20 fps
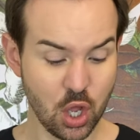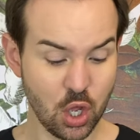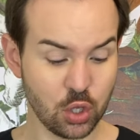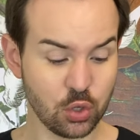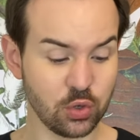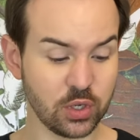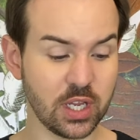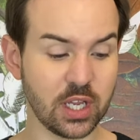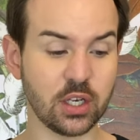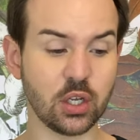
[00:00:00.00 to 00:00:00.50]

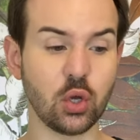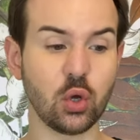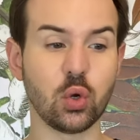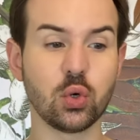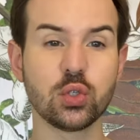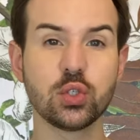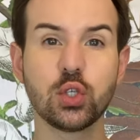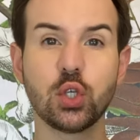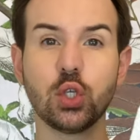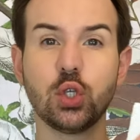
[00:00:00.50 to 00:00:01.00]
You can
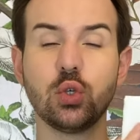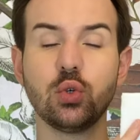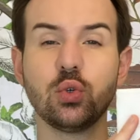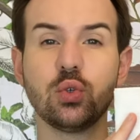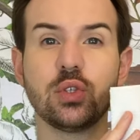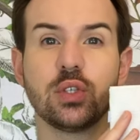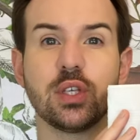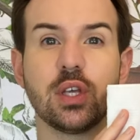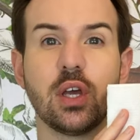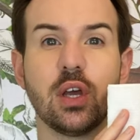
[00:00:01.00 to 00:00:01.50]
also
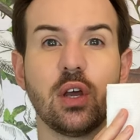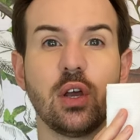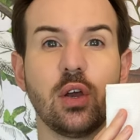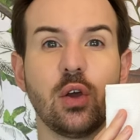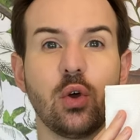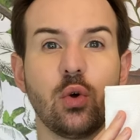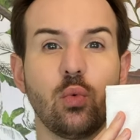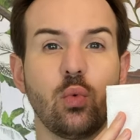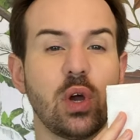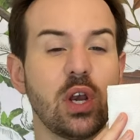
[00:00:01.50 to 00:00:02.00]
use
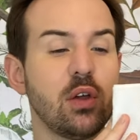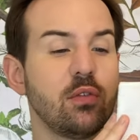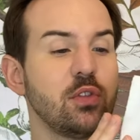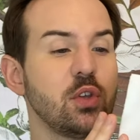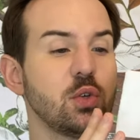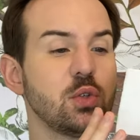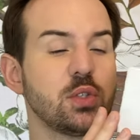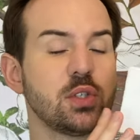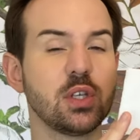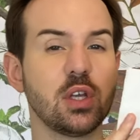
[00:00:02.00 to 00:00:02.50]
one of
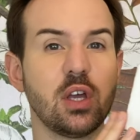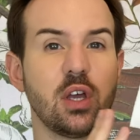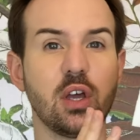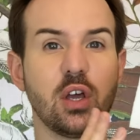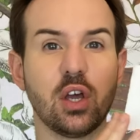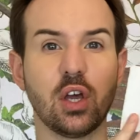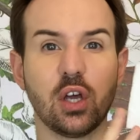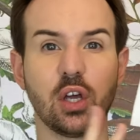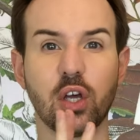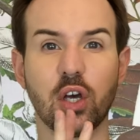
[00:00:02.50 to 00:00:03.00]
those
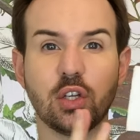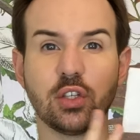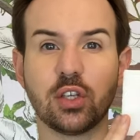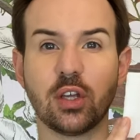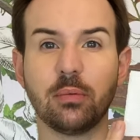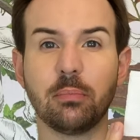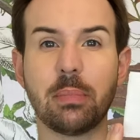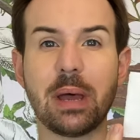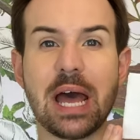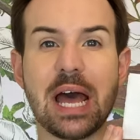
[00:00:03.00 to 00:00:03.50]

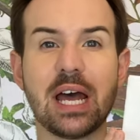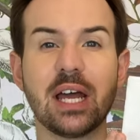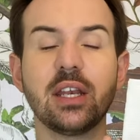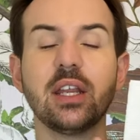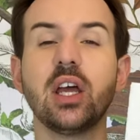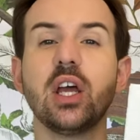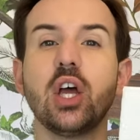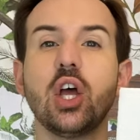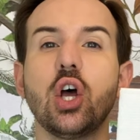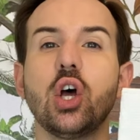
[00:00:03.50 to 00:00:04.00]
cotton
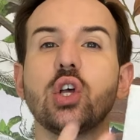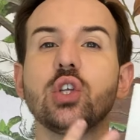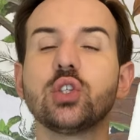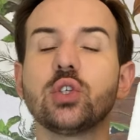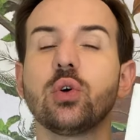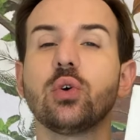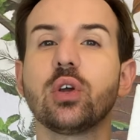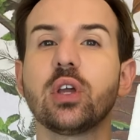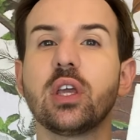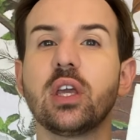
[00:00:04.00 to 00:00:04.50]
pad,
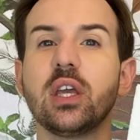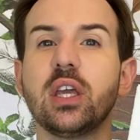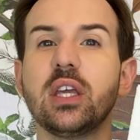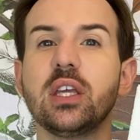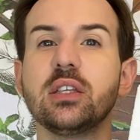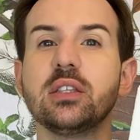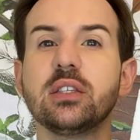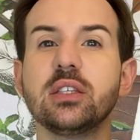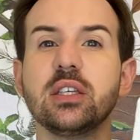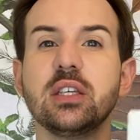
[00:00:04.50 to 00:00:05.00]
soak
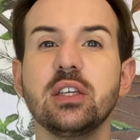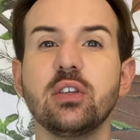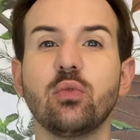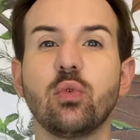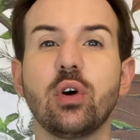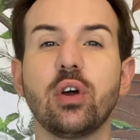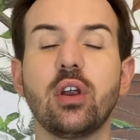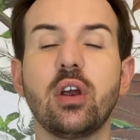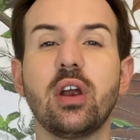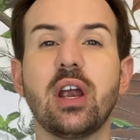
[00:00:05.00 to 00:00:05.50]
it in
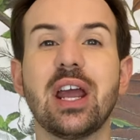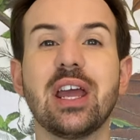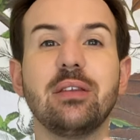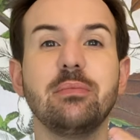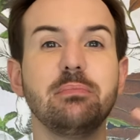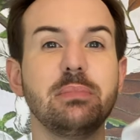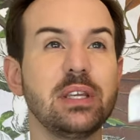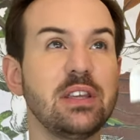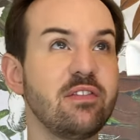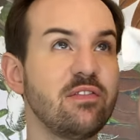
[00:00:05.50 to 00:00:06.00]
water
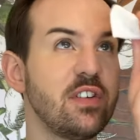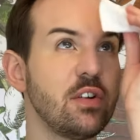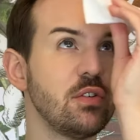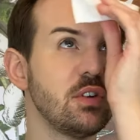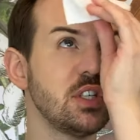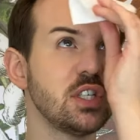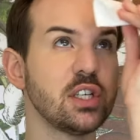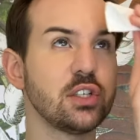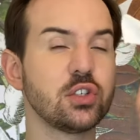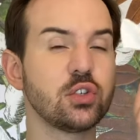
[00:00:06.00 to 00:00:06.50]
and be very
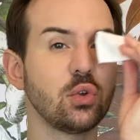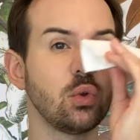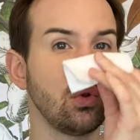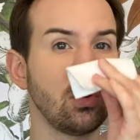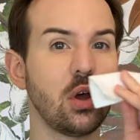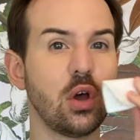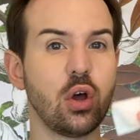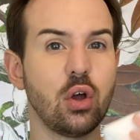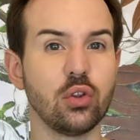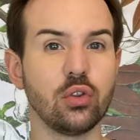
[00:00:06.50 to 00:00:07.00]

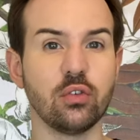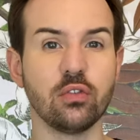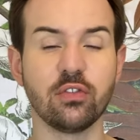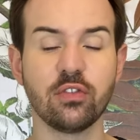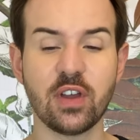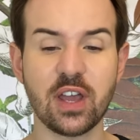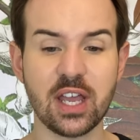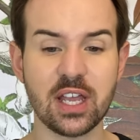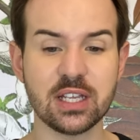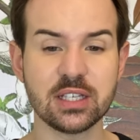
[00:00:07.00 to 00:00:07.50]
gentle on your
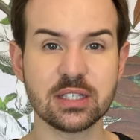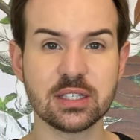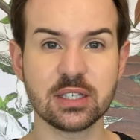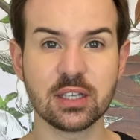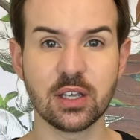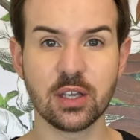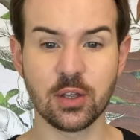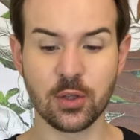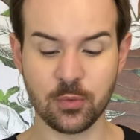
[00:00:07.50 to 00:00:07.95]
face.